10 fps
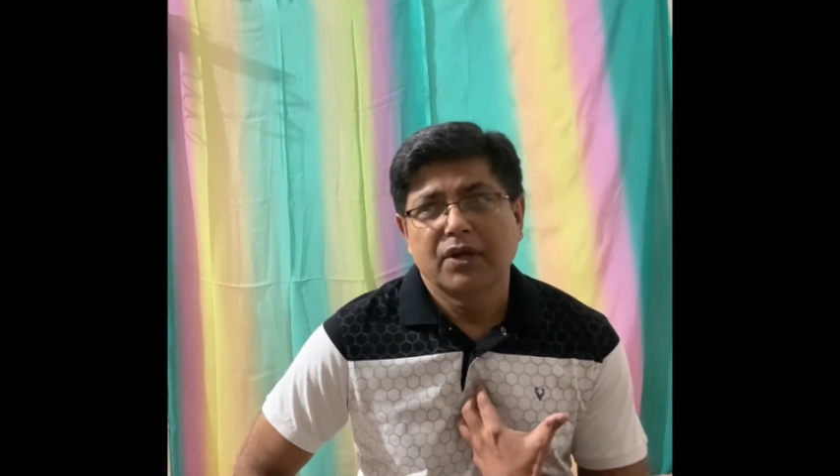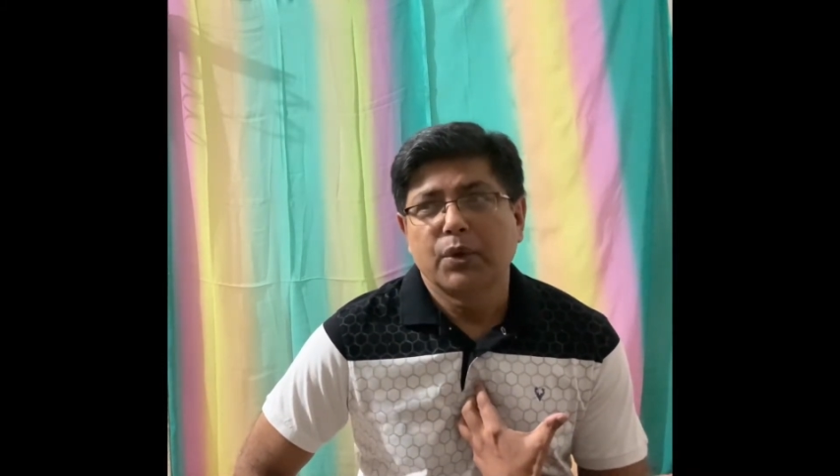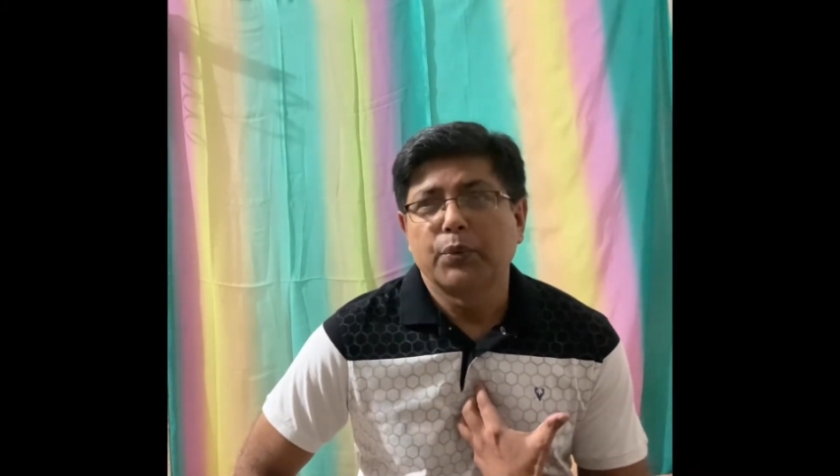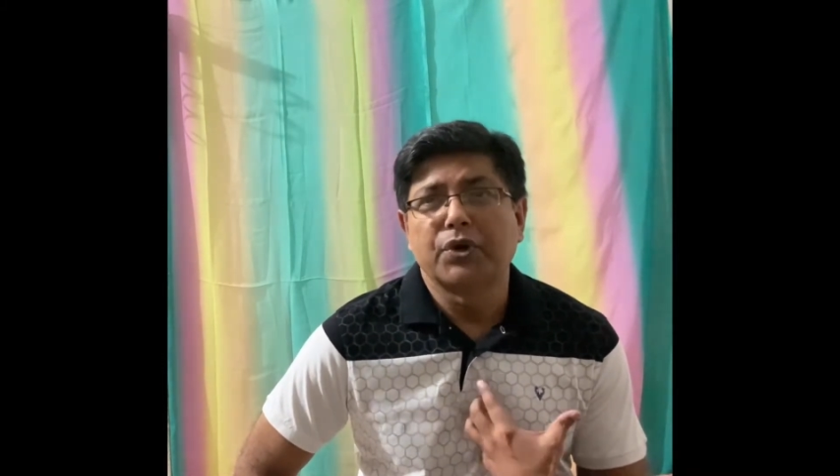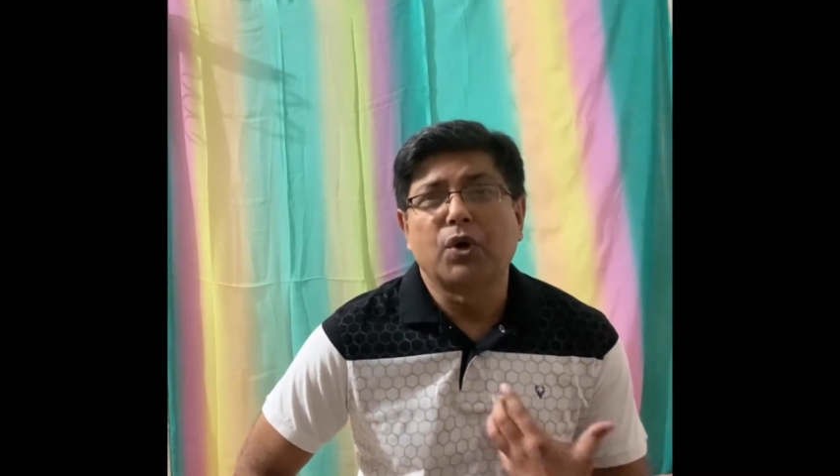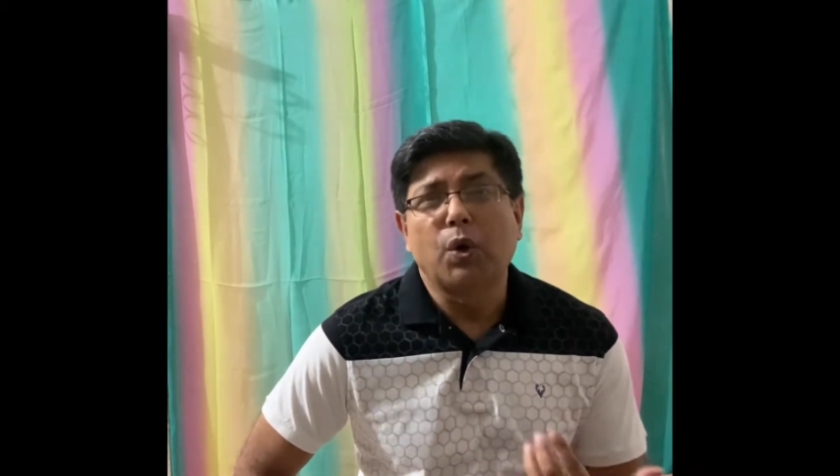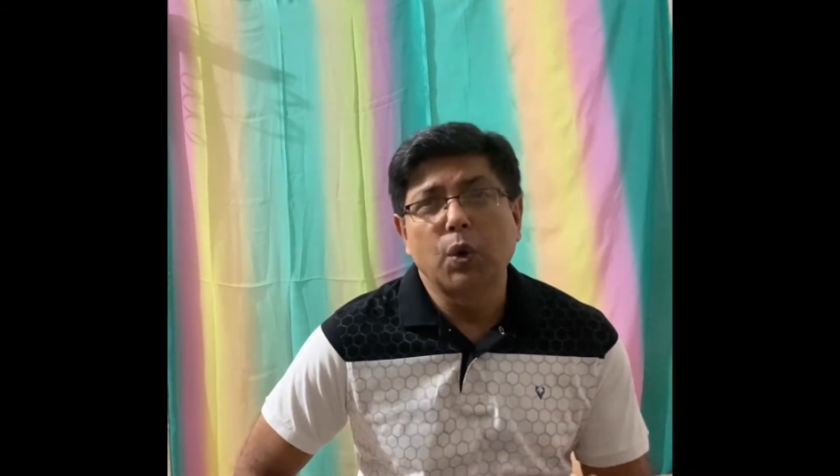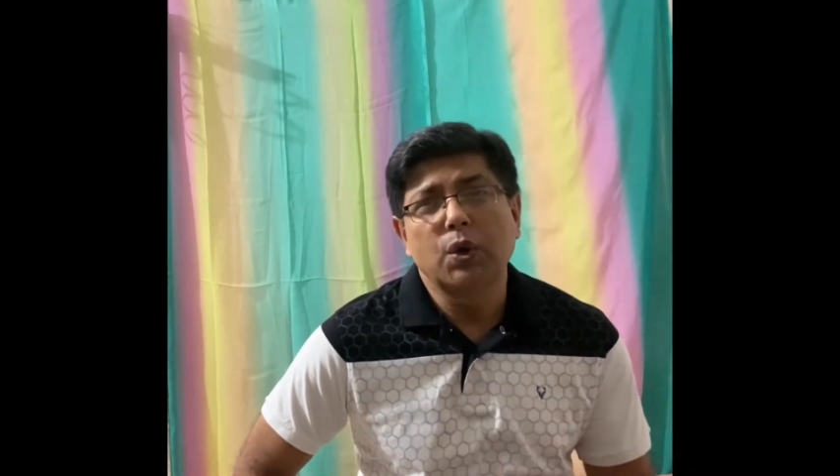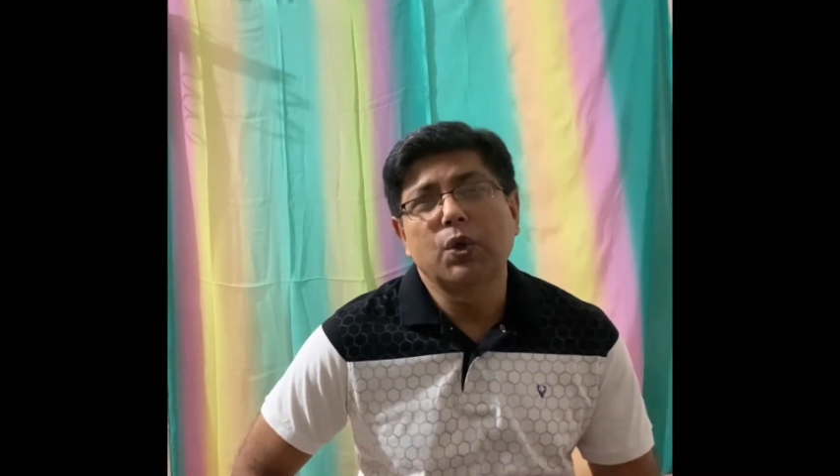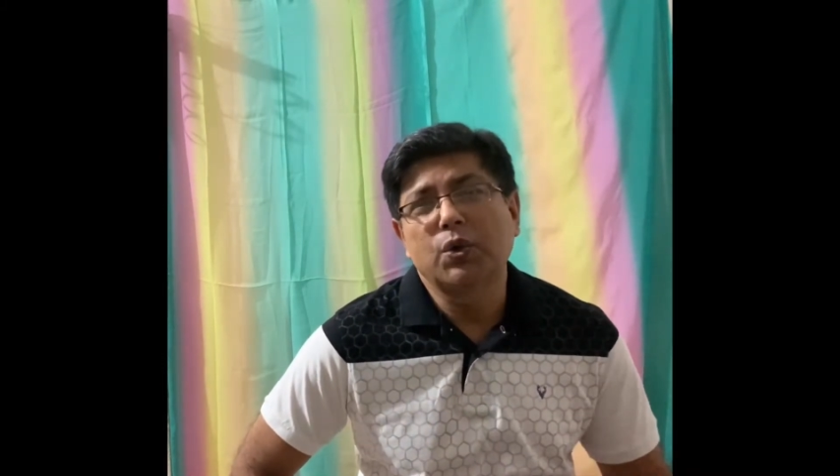We all
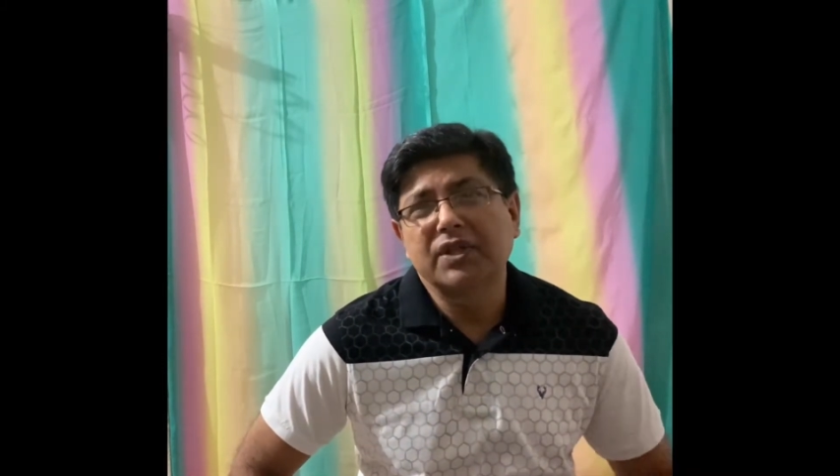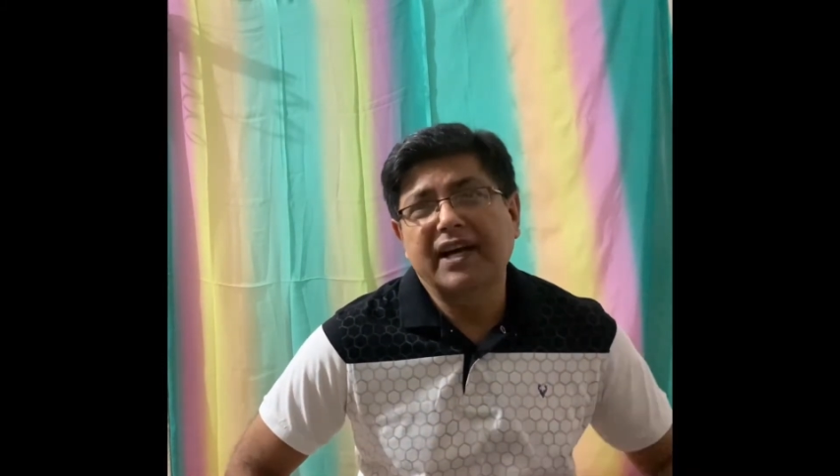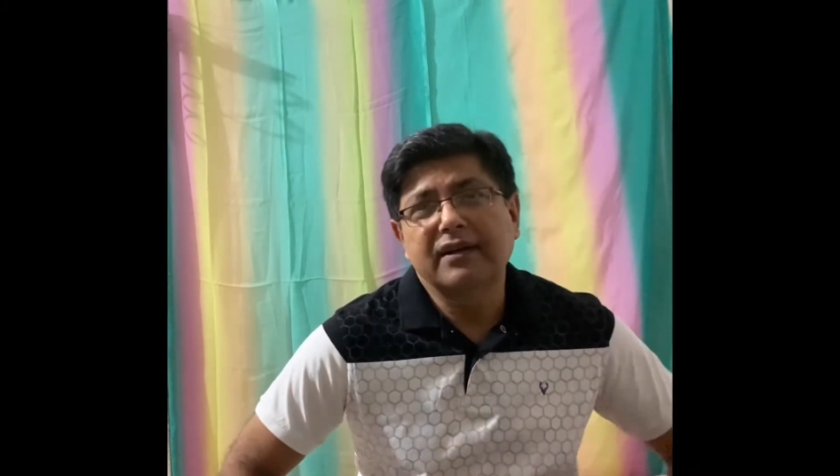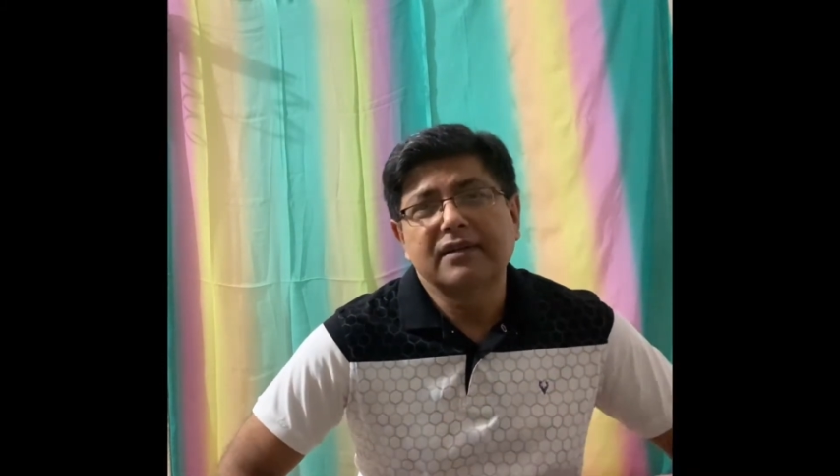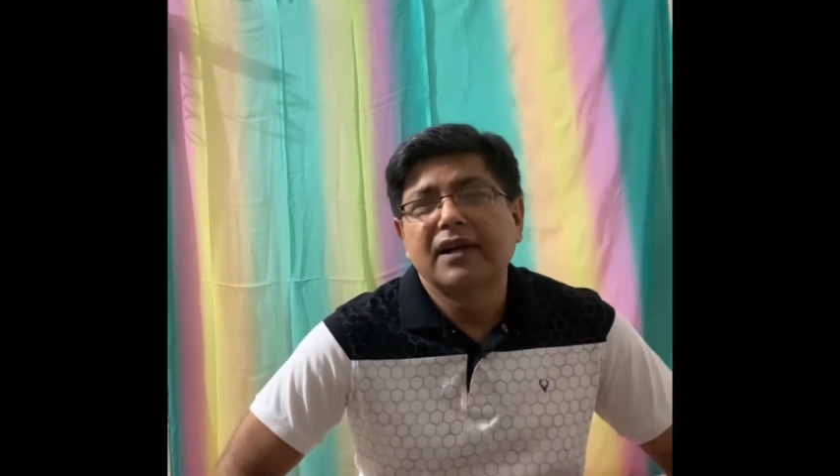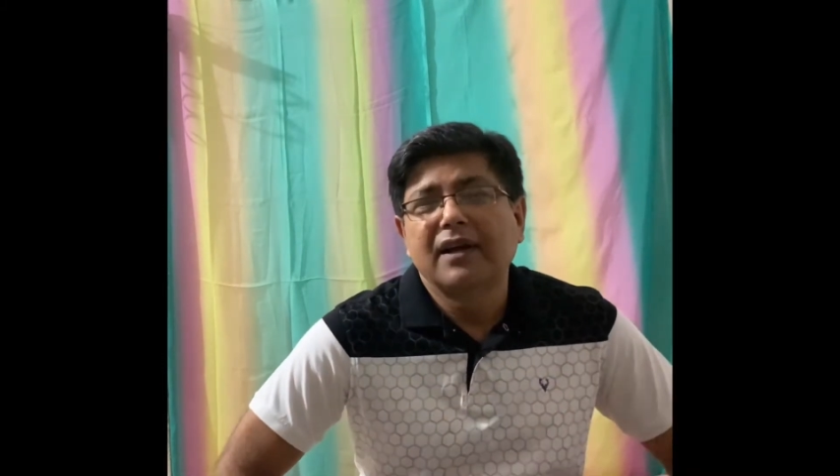know that